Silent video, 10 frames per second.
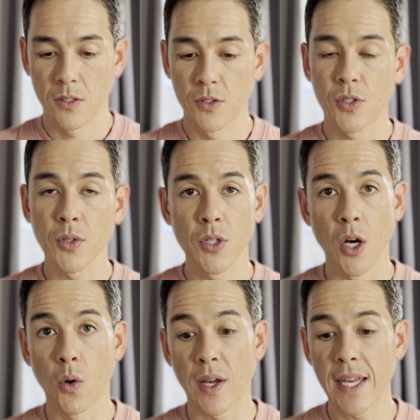so you
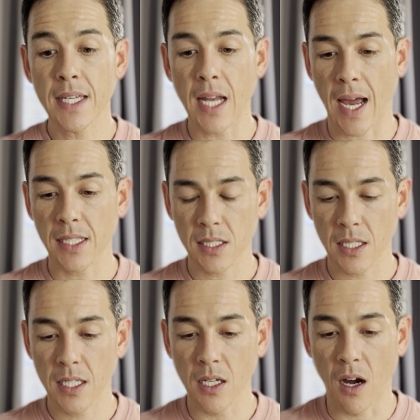know it can ask
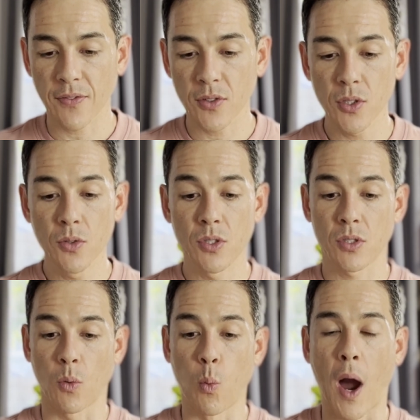it can offer you just
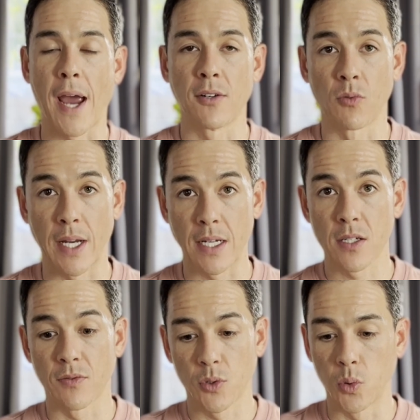a wide range
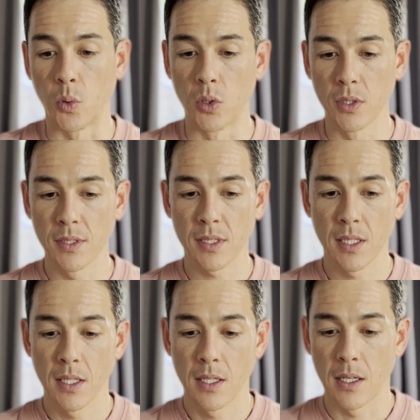of tools
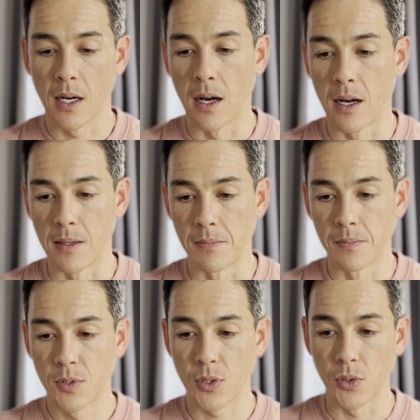
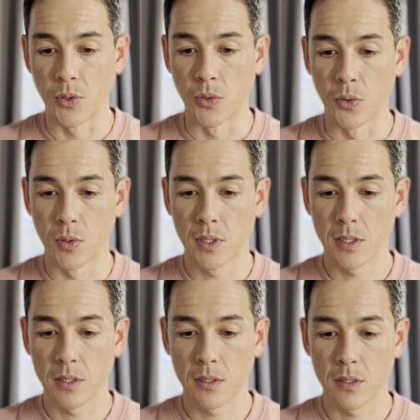um, to,
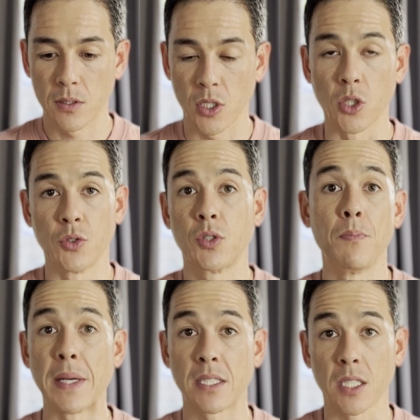to to
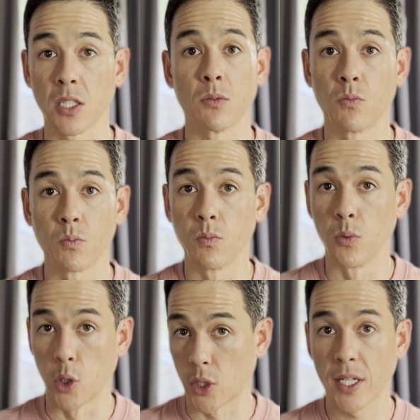basically
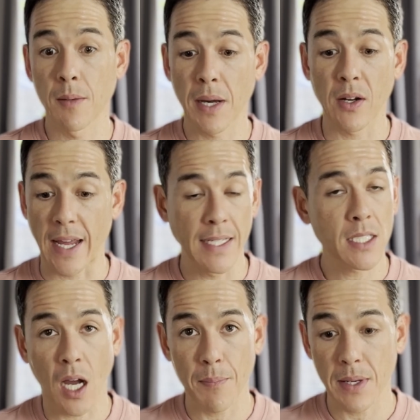learning about any
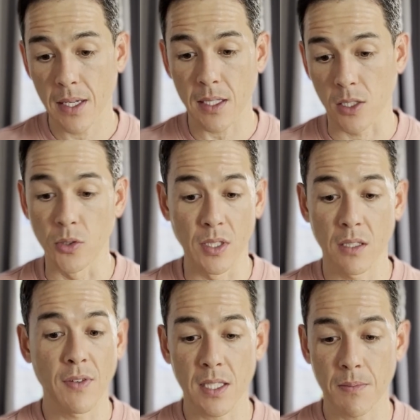topic, including
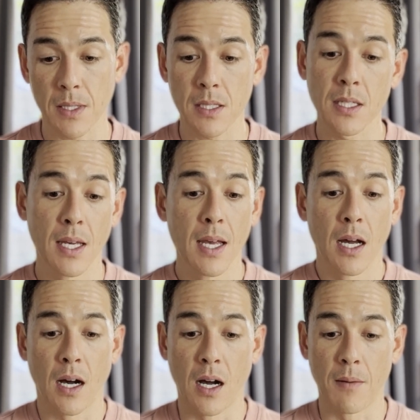investments,
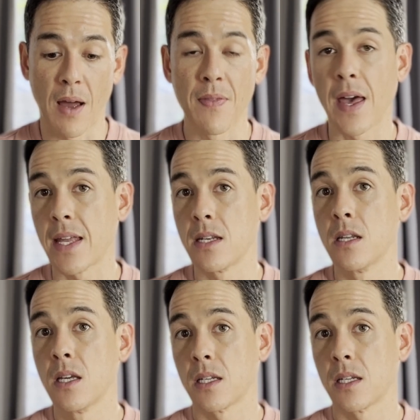um, and then